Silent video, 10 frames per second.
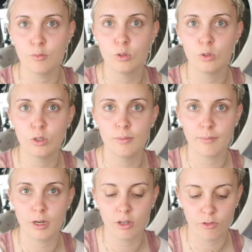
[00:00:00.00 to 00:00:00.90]
or my
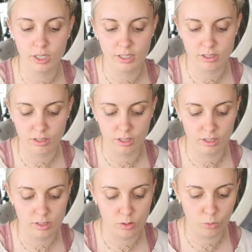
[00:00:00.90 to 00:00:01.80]
Modern
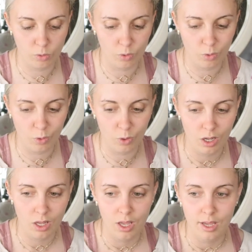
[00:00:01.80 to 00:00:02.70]
Renaissance, or